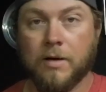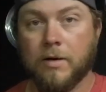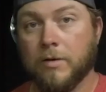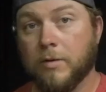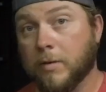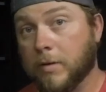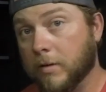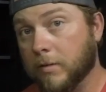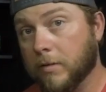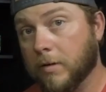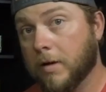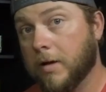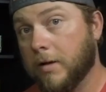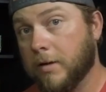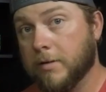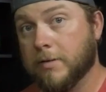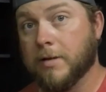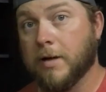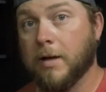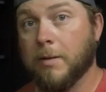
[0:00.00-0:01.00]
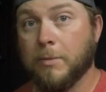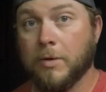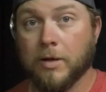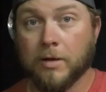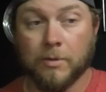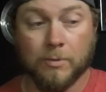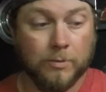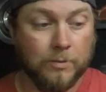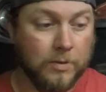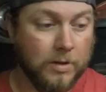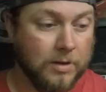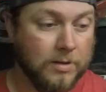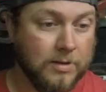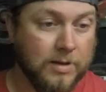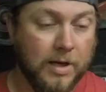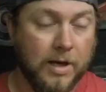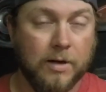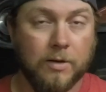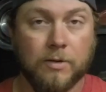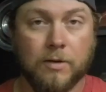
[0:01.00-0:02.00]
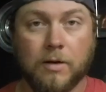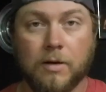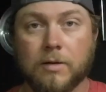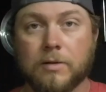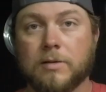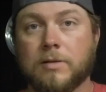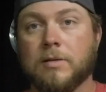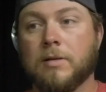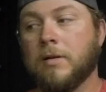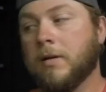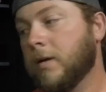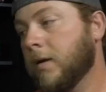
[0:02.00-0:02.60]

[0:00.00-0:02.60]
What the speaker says: you can look at your timing, run data logs.